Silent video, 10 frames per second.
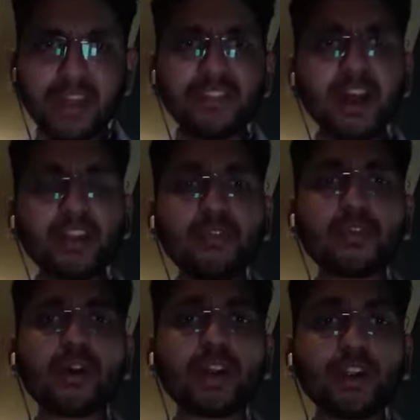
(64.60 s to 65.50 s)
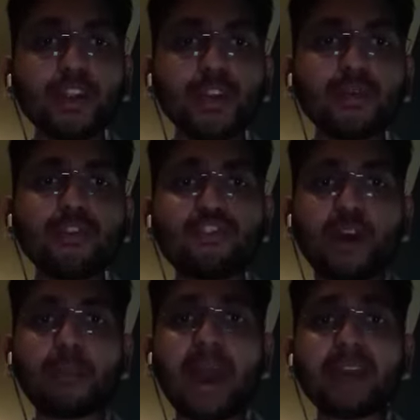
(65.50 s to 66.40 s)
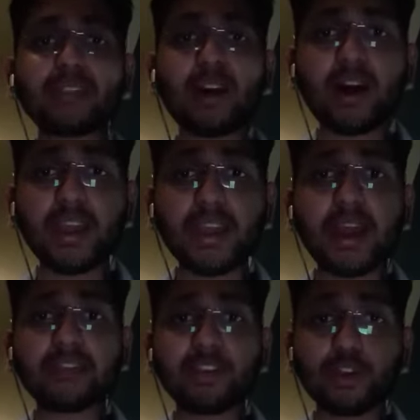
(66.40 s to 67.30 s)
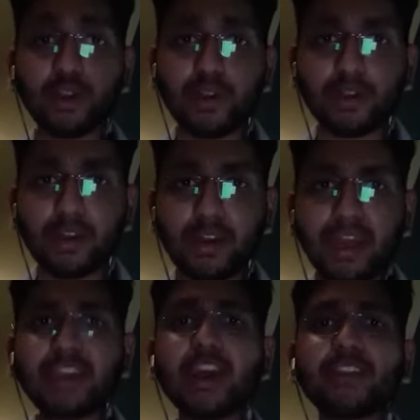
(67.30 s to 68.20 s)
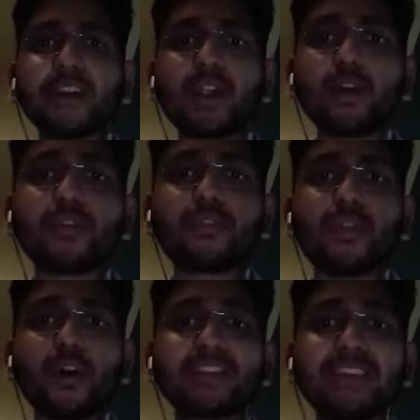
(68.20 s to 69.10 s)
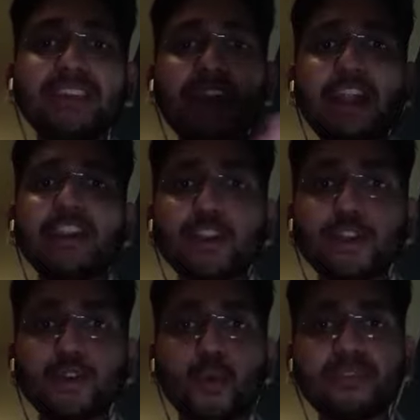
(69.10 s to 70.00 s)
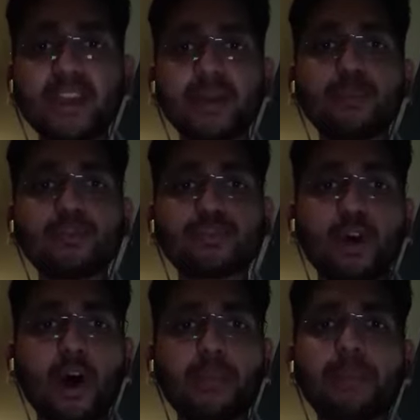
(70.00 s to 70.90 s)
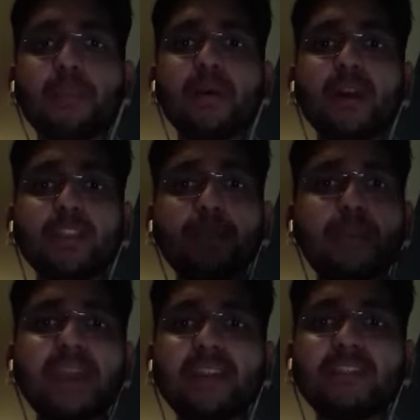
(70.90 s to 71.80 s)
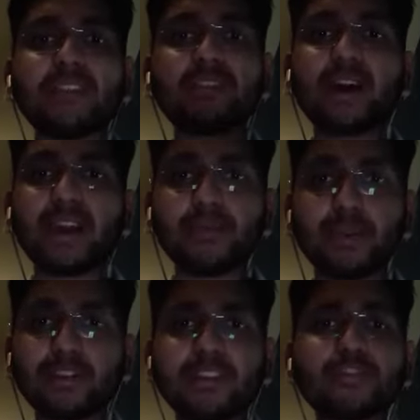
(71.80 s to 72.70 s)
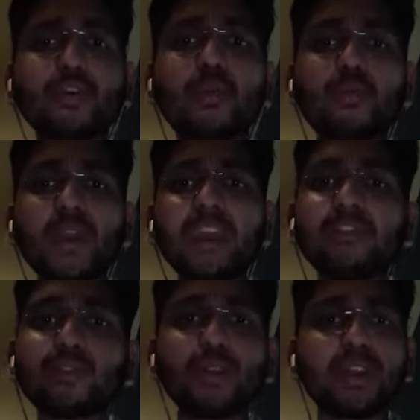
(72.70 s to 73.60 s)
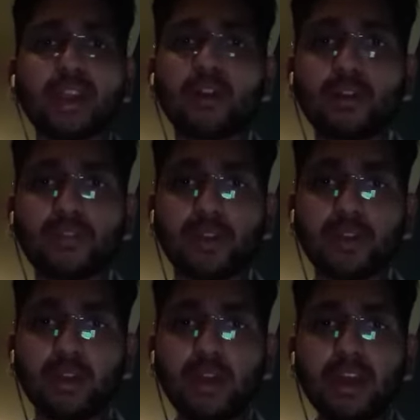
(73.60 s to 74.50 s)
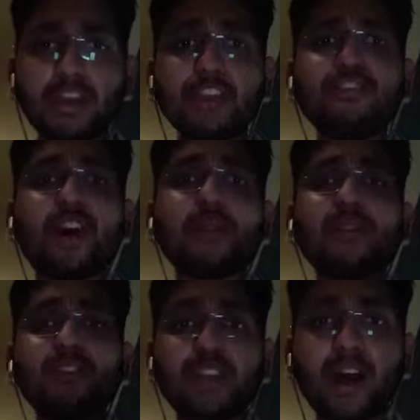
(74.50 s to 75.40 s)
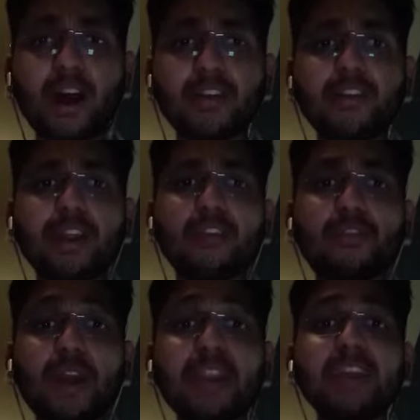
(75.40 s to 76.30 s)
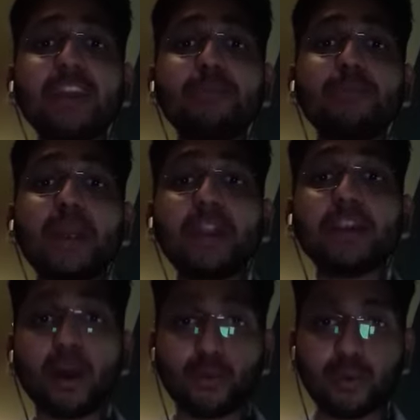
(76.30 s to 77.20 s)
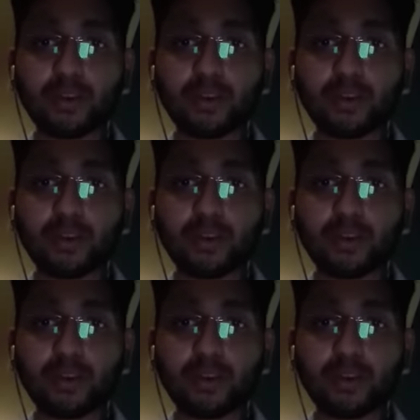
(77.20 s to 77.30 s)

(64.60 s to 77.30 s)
The other frog continued to jump as high as he could. Again, the crowd of frogs yelled in groups, telling him to stop the pain and just die because there's no way he's going to get out of it. He jumped even harder and finally he made it out.